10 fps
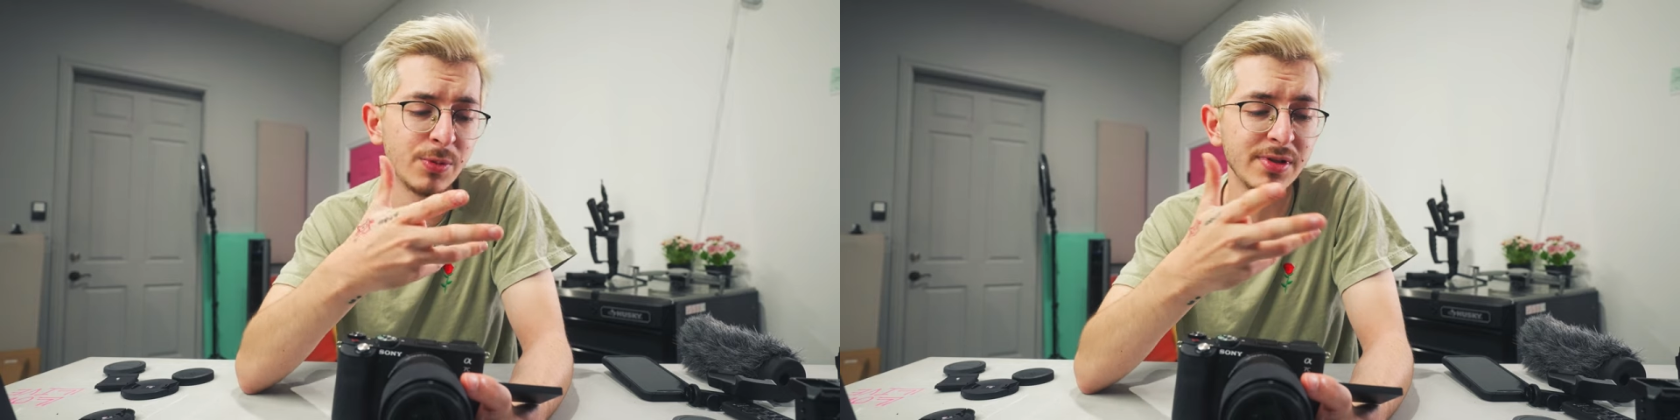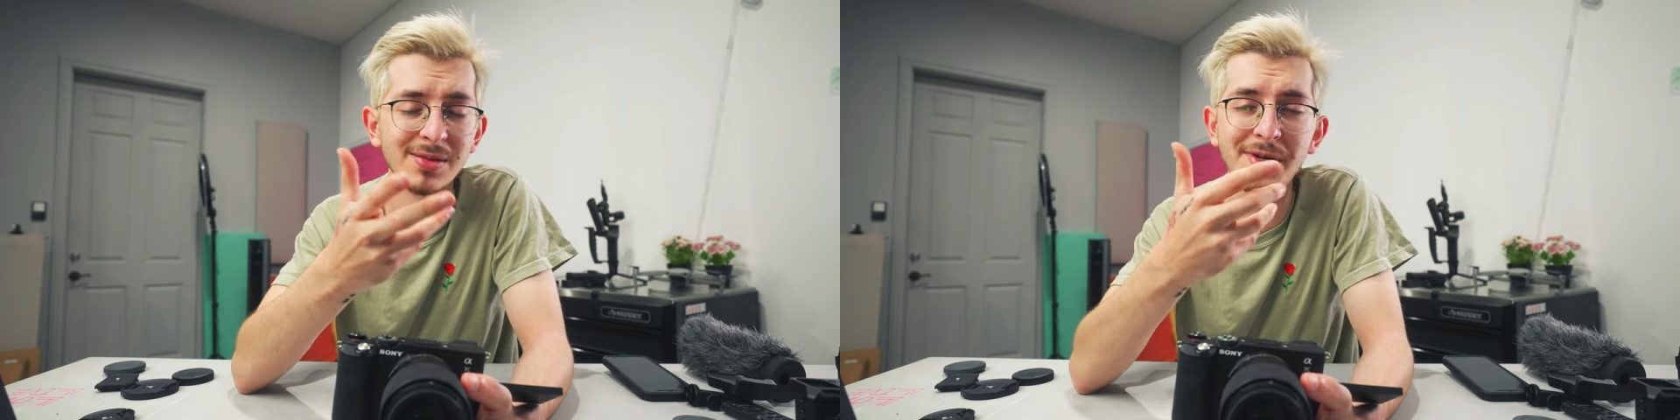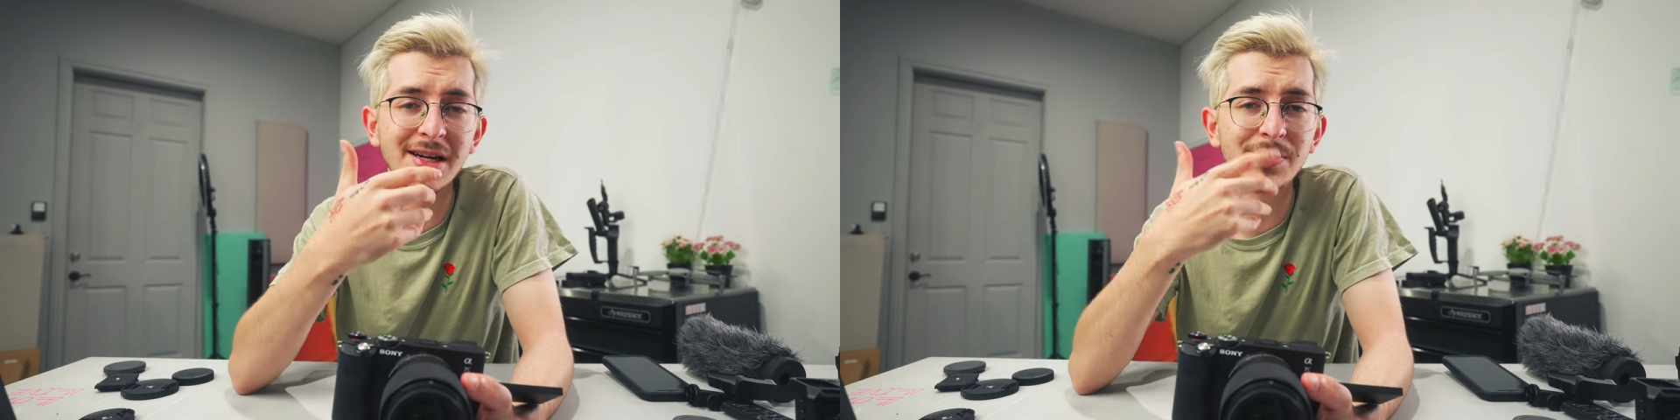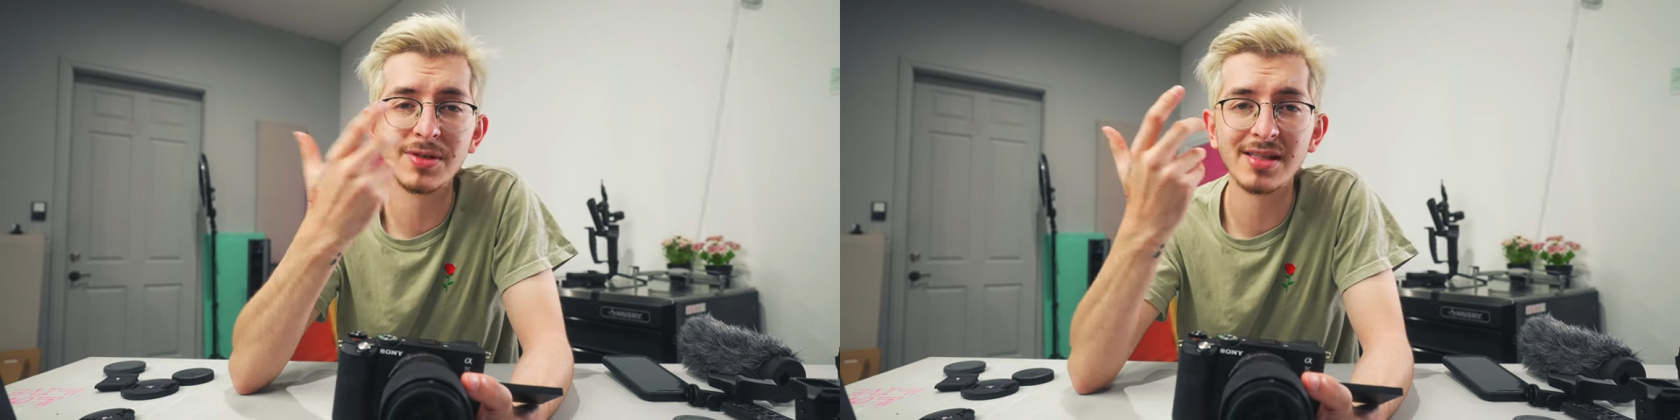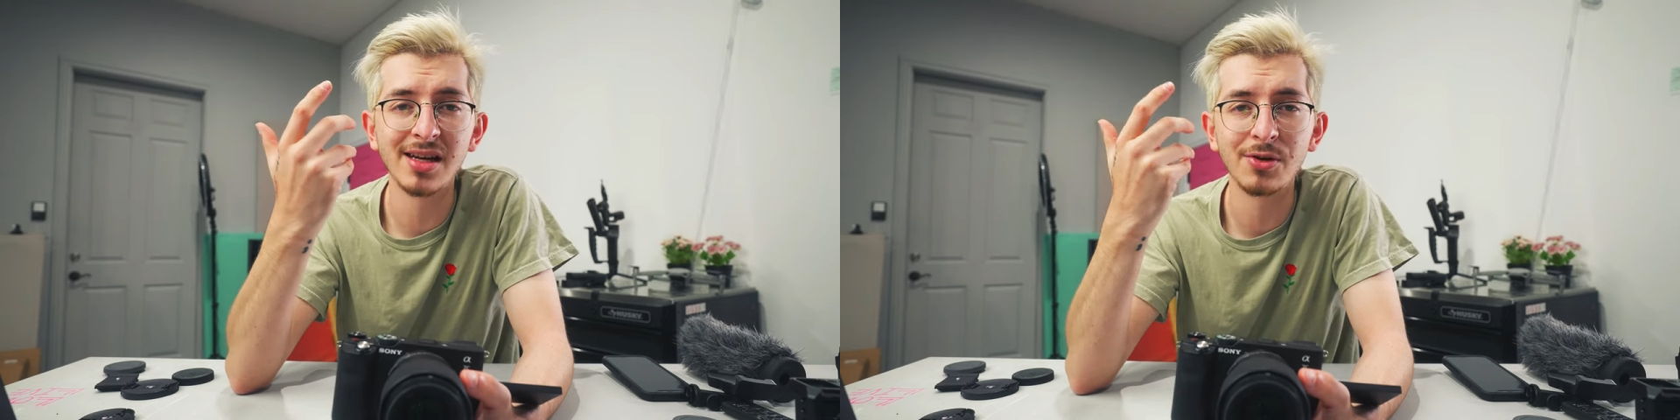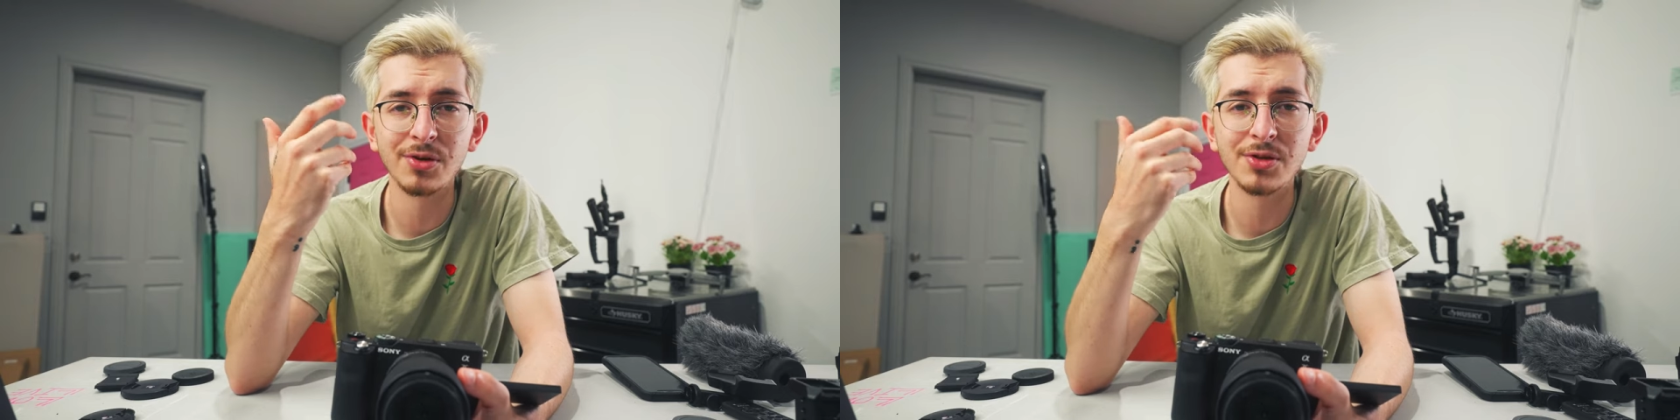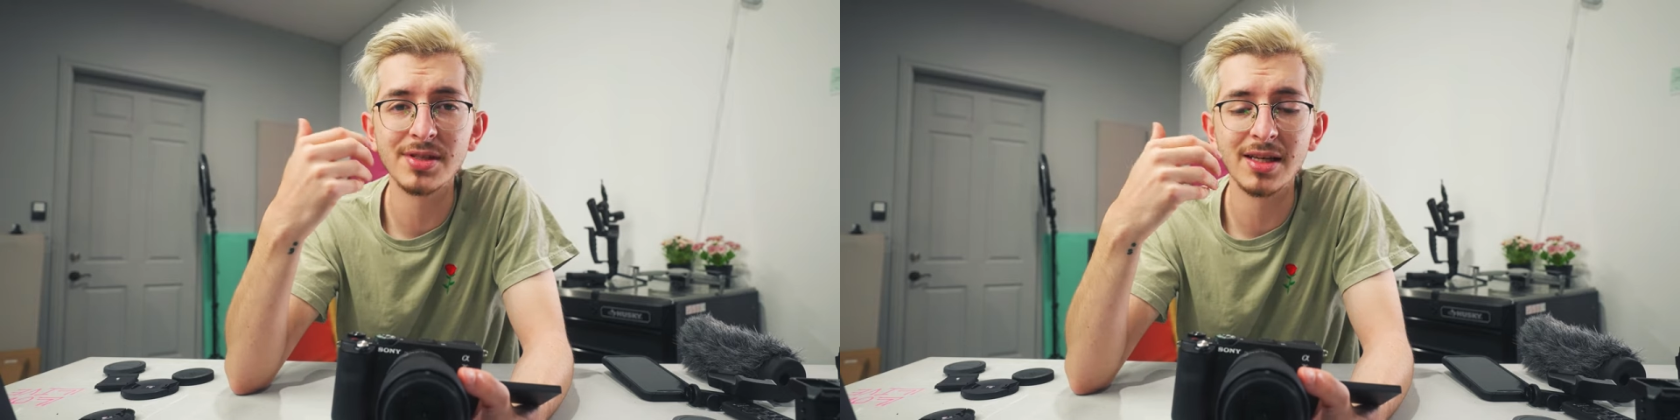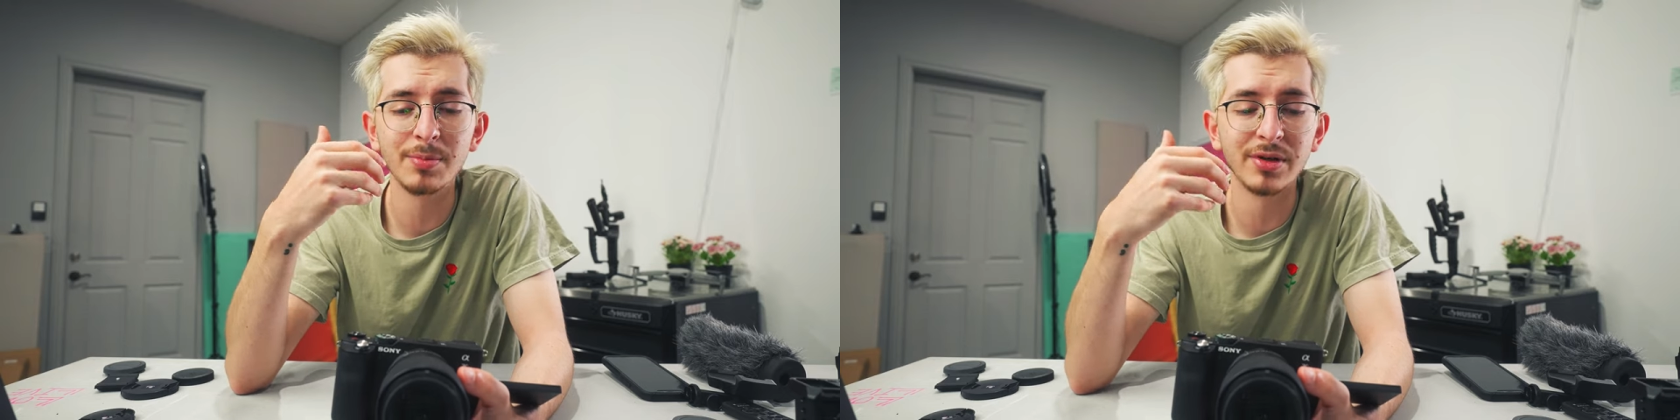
open spots because I don't use them,